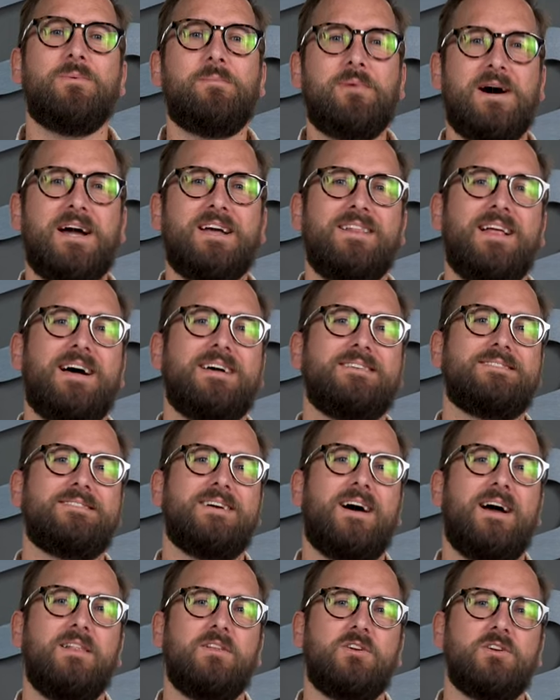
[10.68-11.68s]
to My Glass,
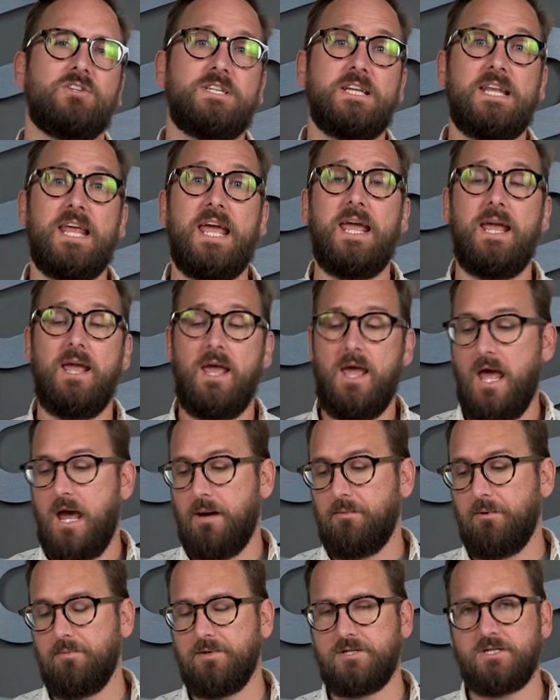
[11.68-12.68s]
Tyler. Today, I'm
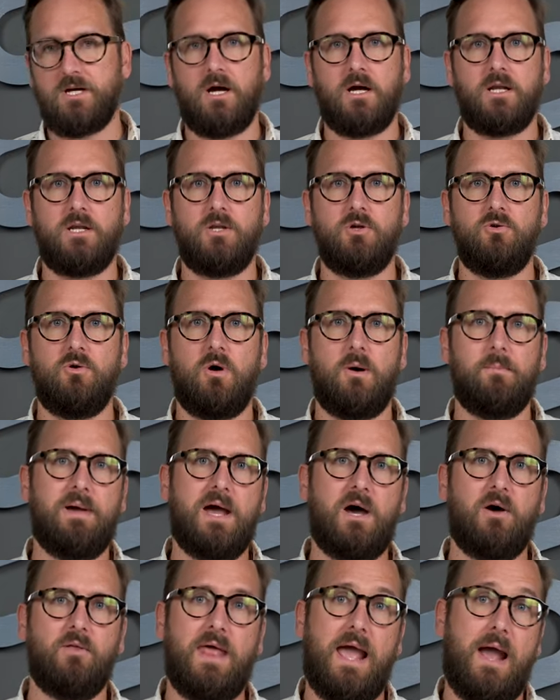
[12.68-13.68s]
going to be talking to you about